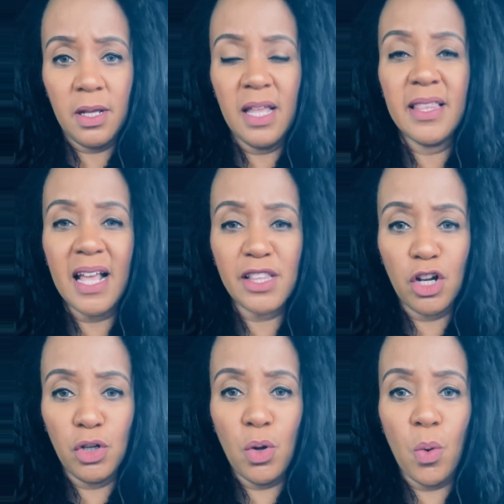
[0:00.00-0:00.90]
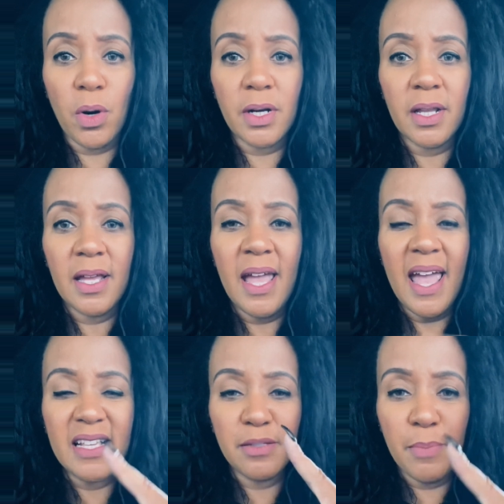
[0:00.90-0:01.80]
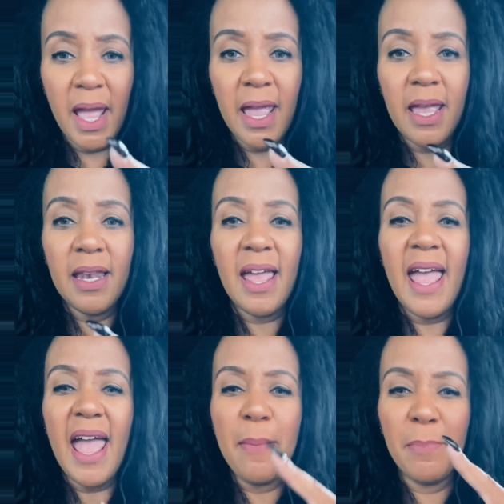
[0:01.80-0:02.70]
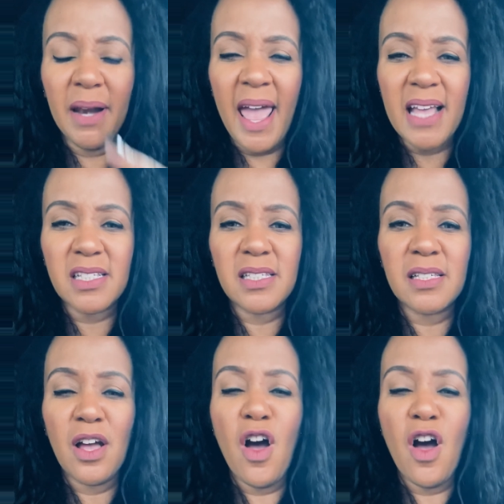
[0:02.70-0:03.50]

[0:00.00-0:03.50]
that the Lord has made and blessed